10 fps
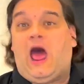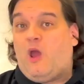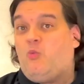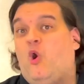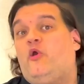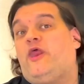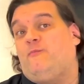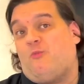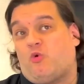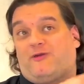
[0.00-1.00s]
I wanted
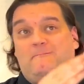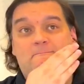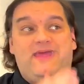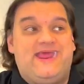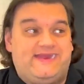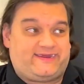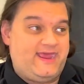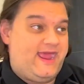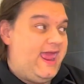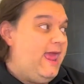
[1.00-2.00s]
more meat,
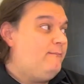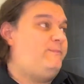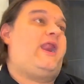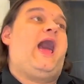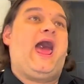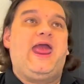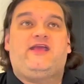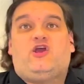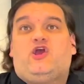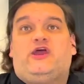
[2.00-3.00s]
but I
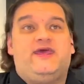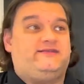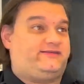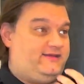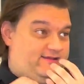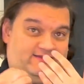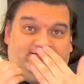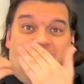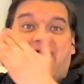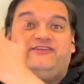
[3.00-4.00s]
couldn't
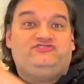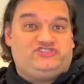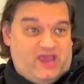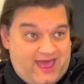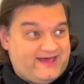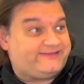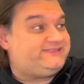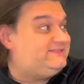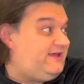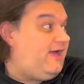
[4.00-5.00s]

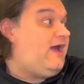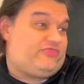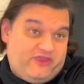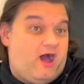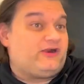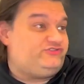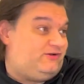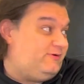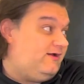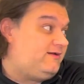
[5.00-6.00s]
digest a
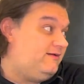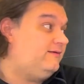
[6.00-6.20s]
theology book.